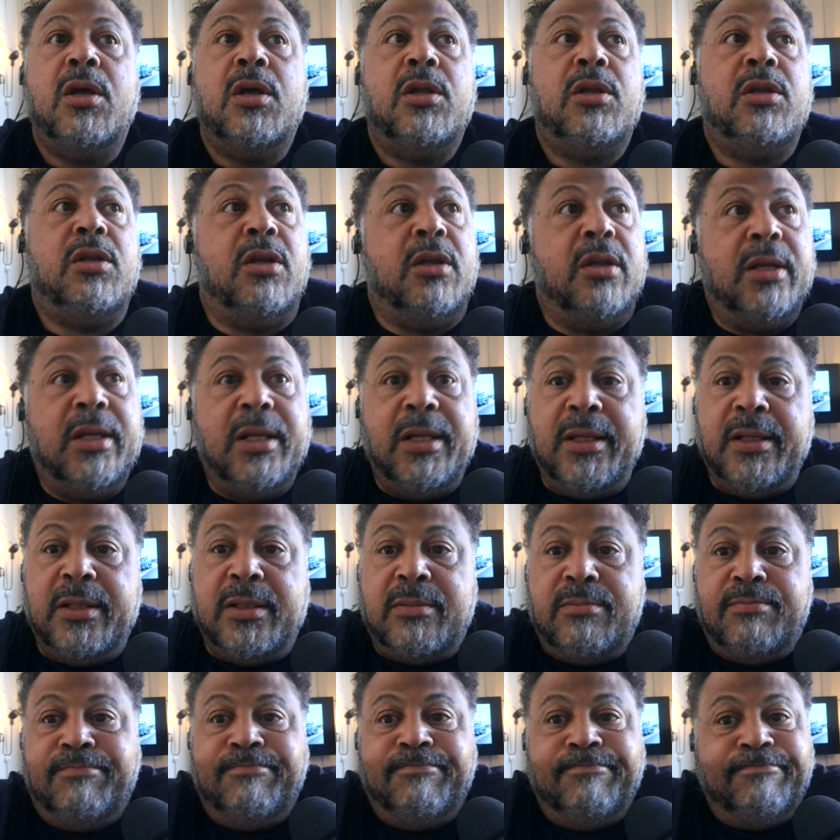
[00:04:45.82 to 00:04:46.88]
you need
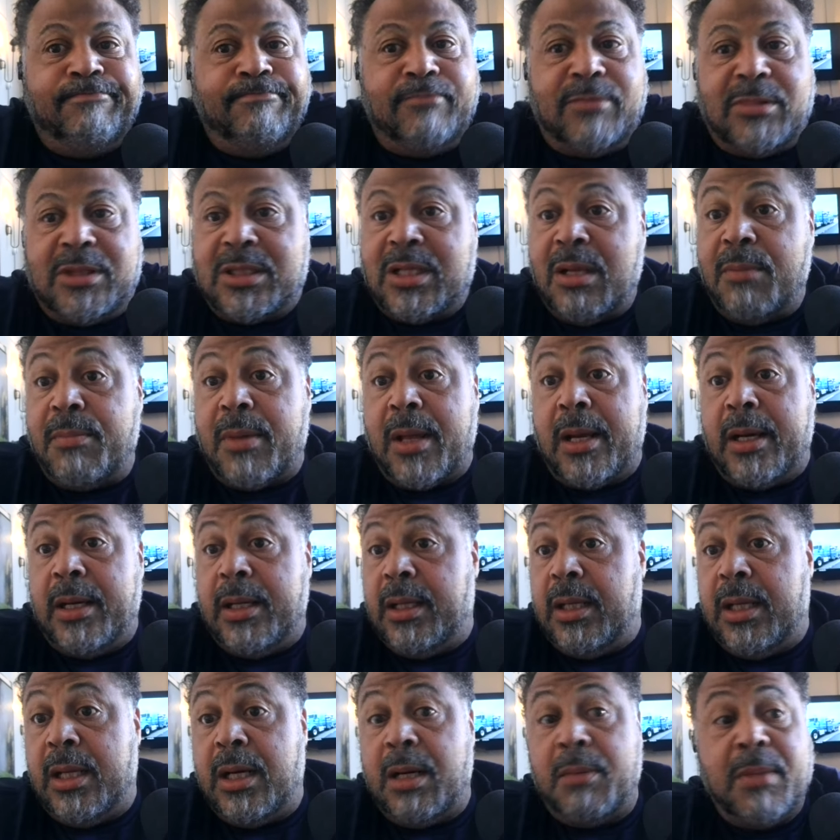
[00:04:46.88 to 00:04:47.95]

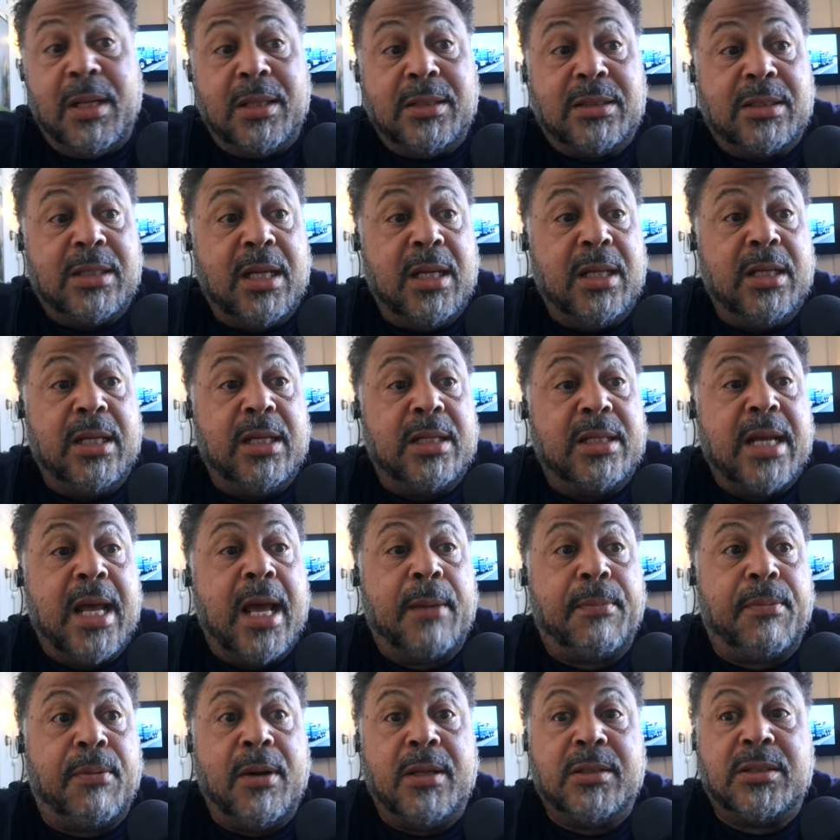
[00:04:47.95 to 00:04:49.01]
somebody. And I'm not saying that
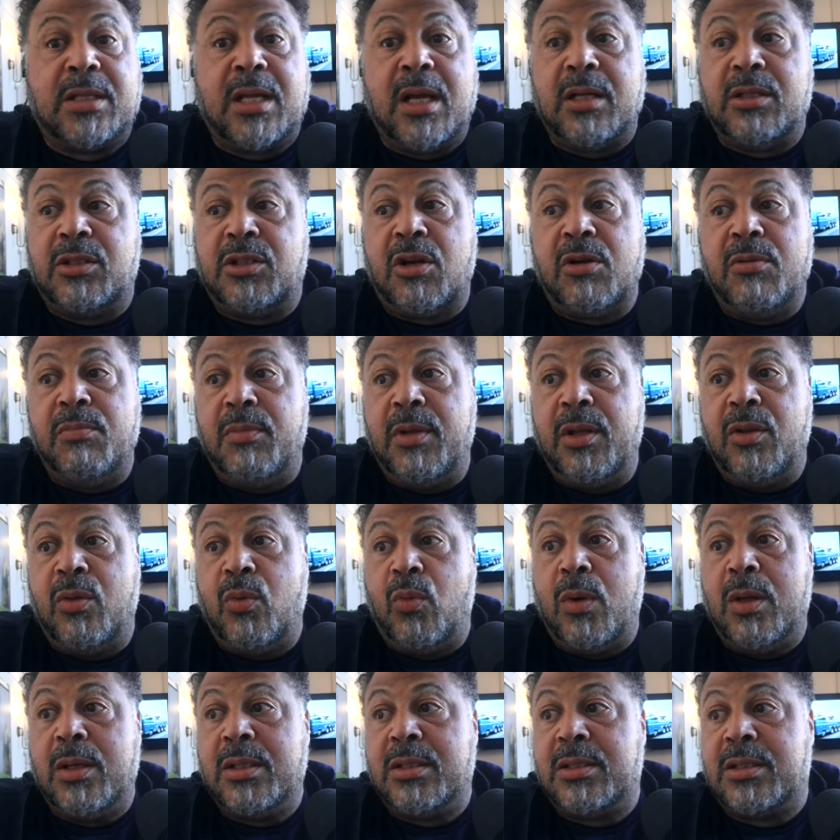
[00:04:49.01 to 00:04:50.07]
Dak Prescott shouldn't be the
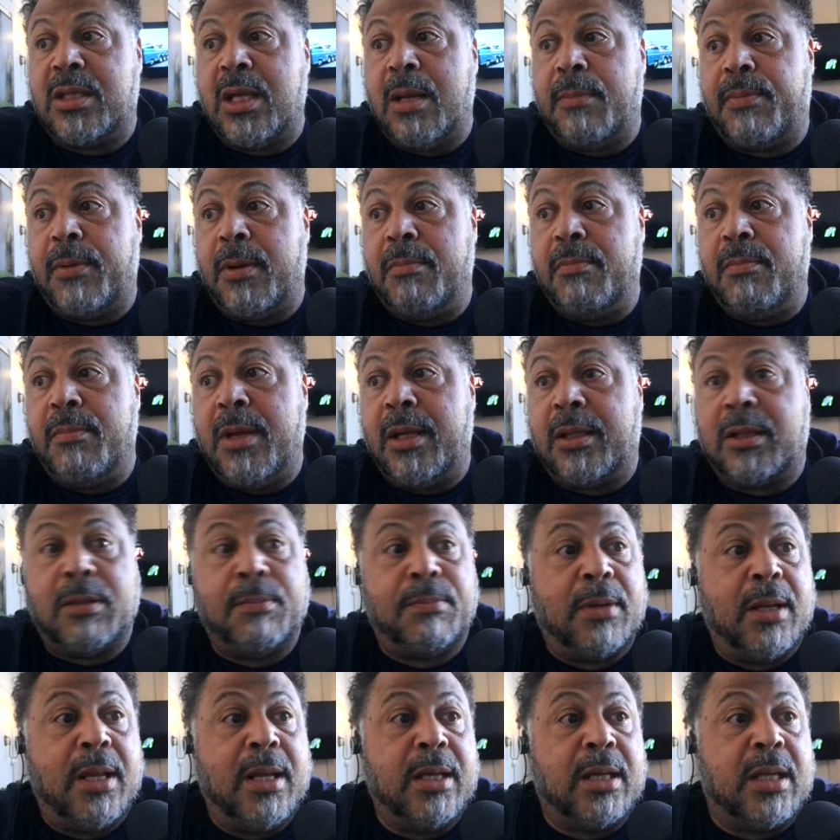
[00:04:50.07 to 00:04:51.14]
one to step up and make the
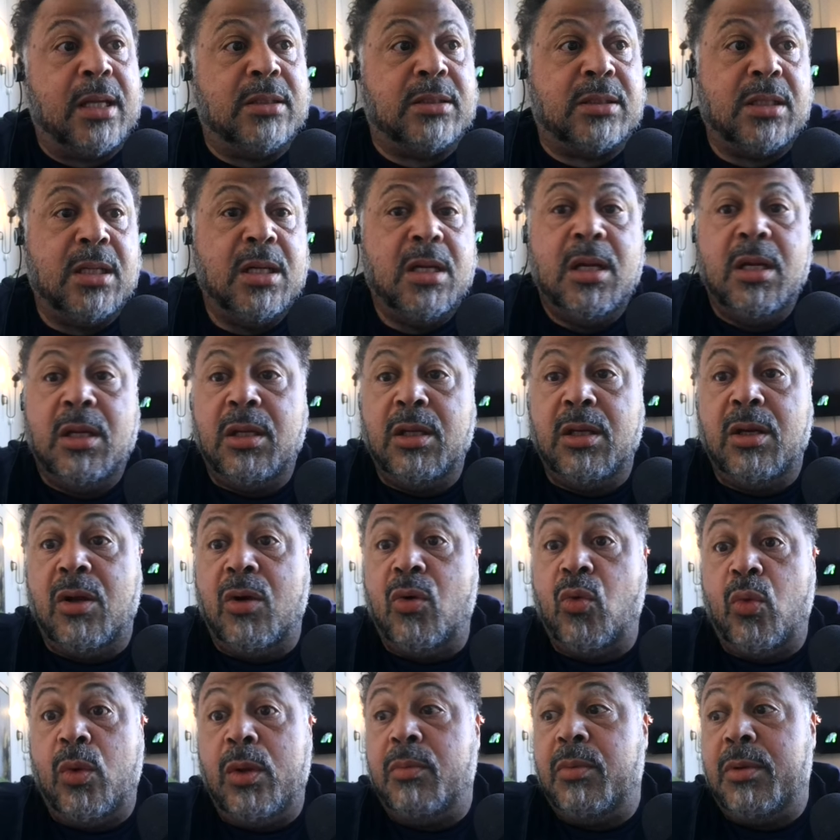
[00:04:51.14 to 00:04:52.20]
play because, you know,
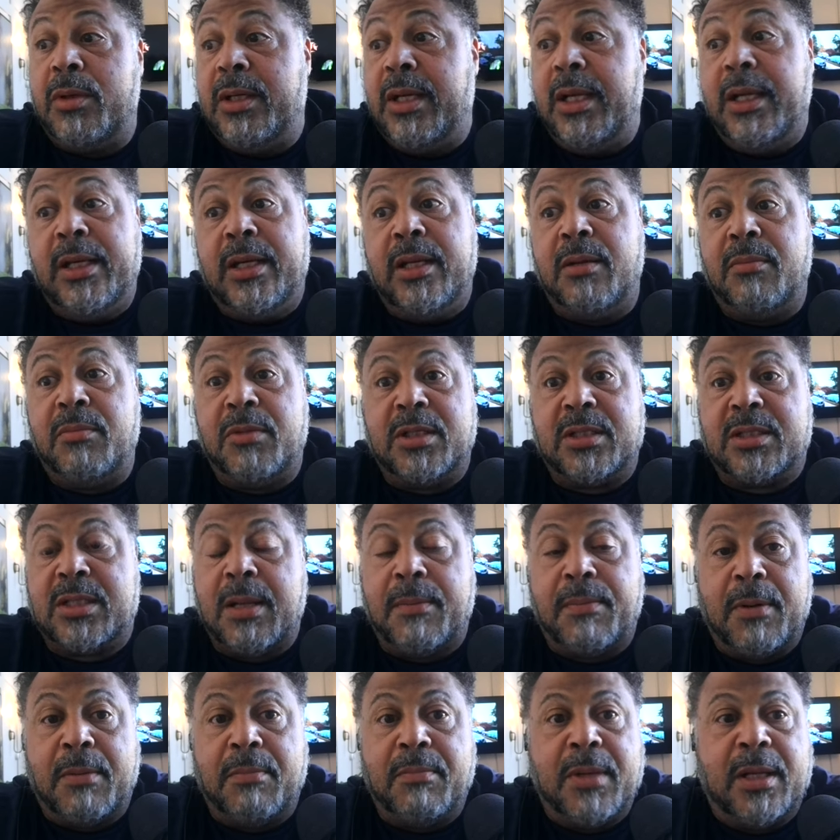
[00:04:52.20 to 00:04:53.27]
we would need him to
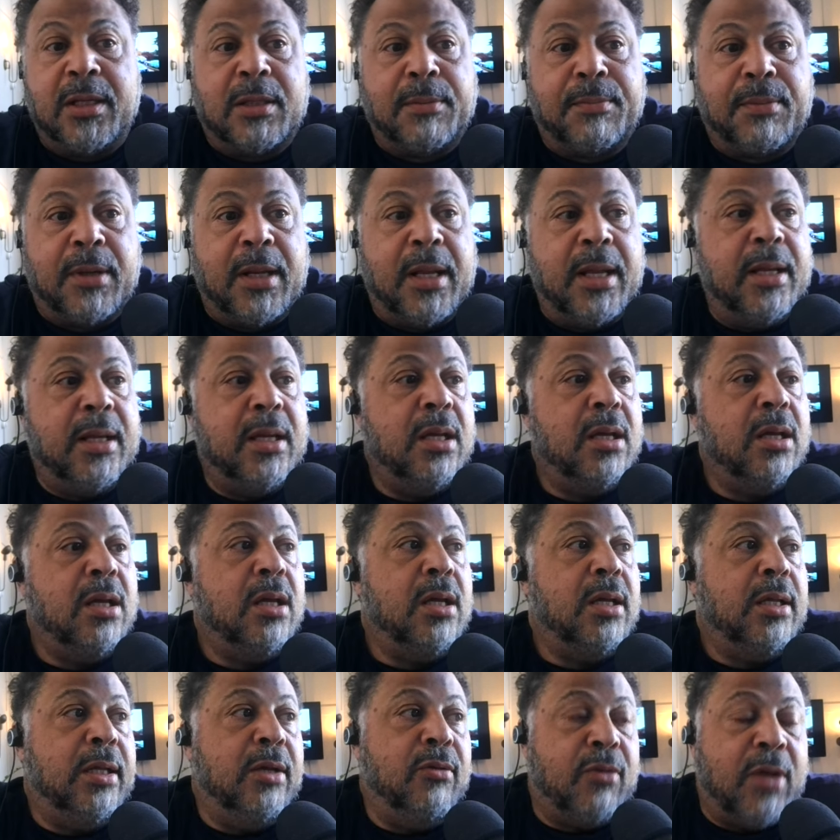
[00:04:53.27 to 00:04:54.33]
step up and make the play.
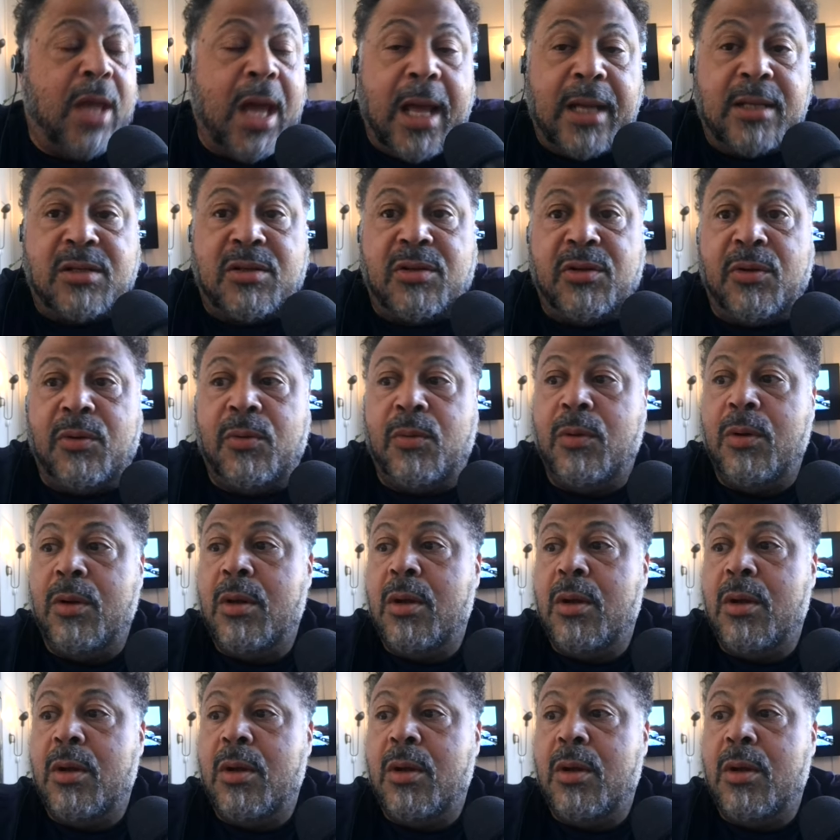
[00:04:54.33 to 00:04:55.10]
You've got to.